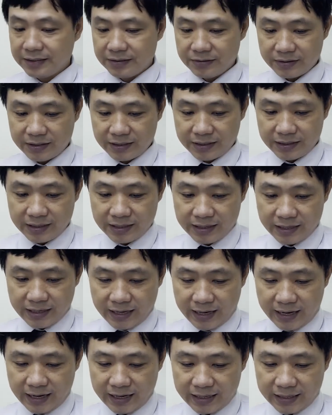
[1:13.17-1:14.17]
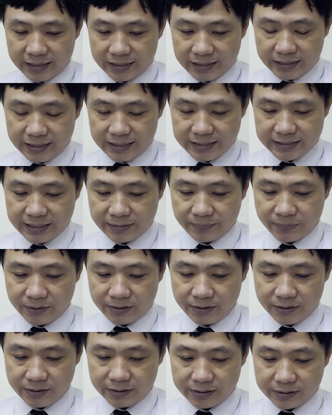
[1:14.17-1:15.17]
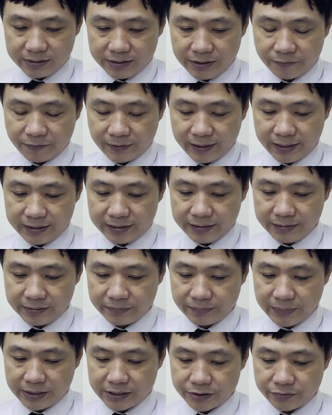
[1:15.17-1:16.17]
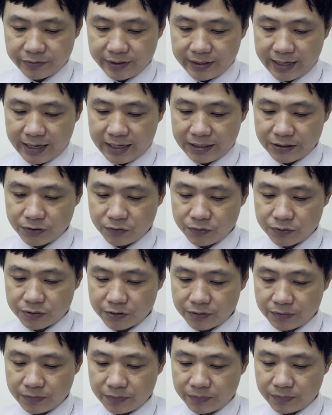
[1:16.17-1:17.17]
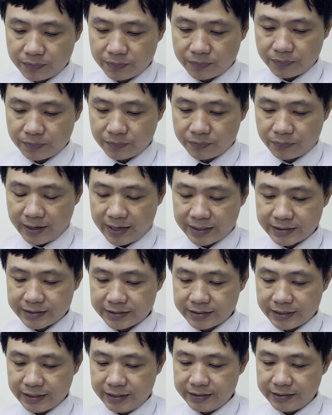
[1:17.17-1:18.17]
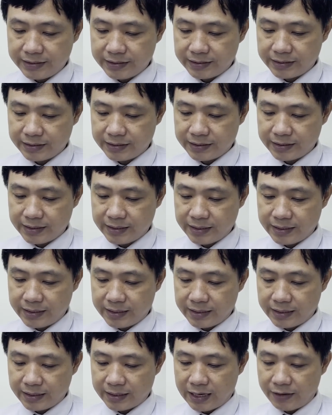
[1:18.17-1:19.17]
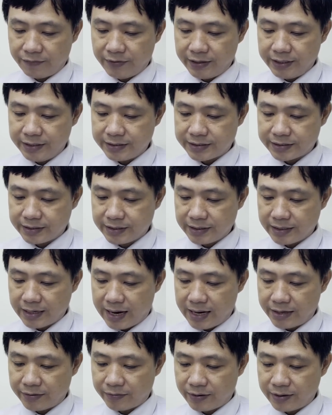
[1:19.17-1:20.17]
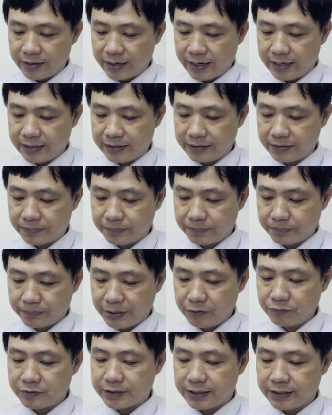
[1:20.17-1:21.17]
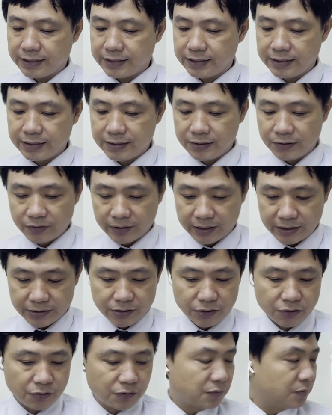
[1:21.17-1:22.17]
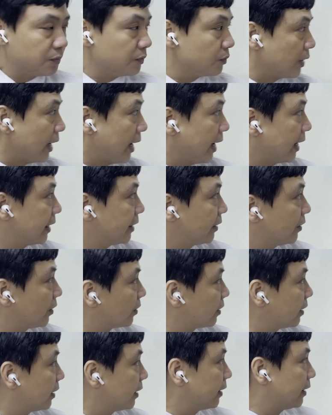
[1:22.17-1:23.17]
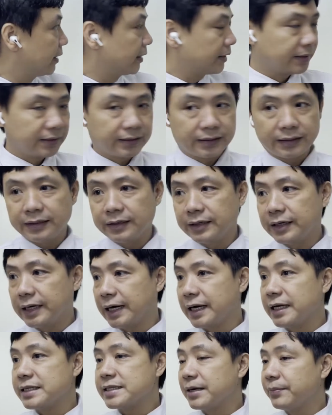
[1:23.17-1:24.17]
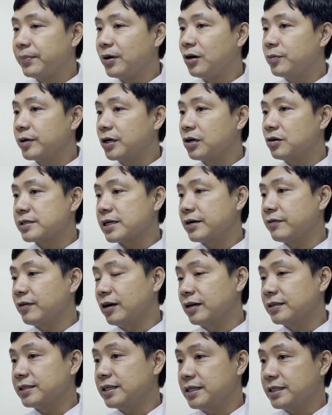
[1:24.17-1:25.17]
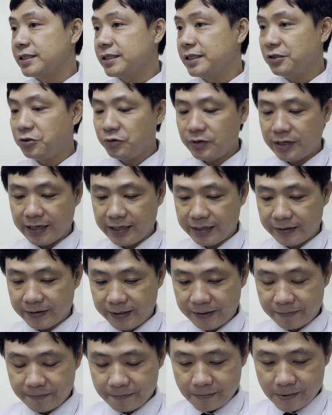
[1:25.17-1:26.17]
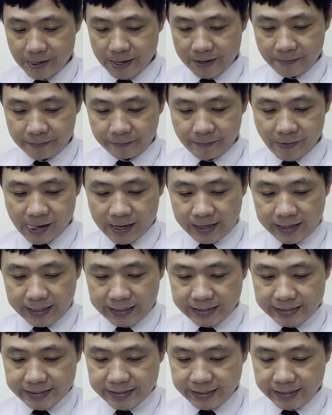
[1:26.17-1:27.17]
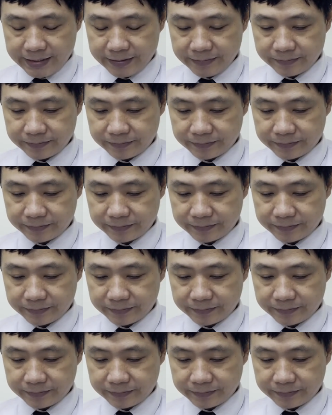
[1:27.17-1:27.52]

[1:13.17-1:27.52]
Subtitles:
Okay. And example, different material are used: brass, tin, galvanese, iron, and filter. Okay, so I don't read example because I have a lot of strategy today. Yeah? And zinc,